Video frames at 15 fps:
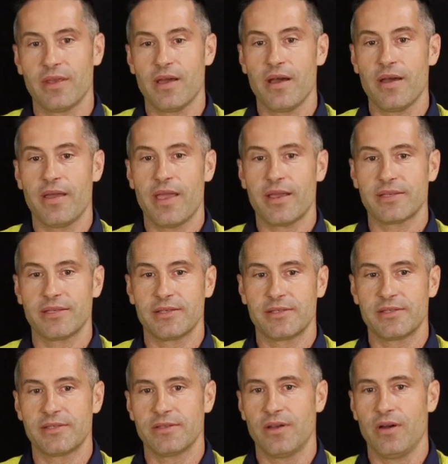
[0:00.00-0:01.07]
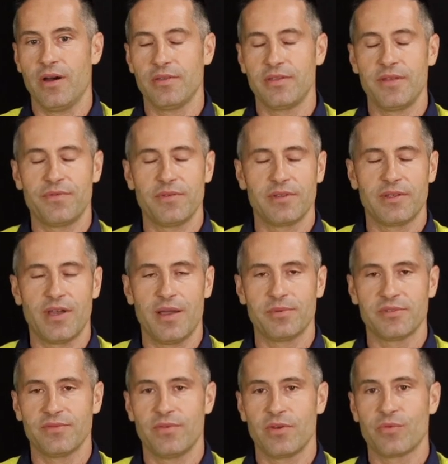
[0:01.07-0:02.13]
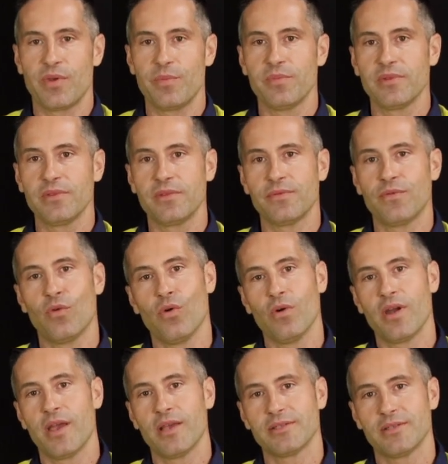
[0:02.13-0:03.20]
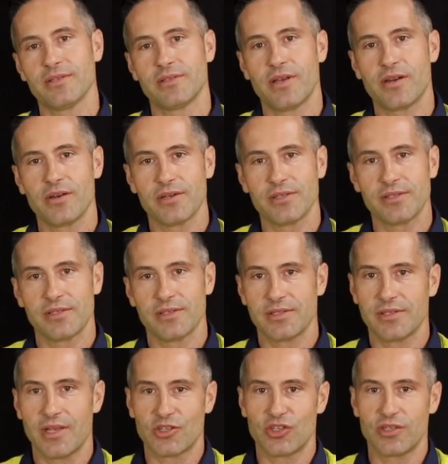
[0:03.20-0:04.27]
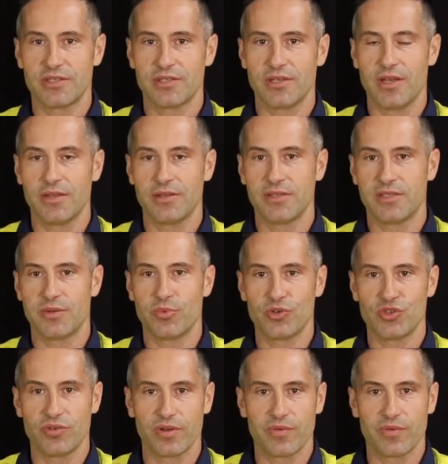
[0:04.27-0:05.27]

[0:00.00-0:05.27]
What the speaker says: access different types of equipment for hazardous areas, such as distribution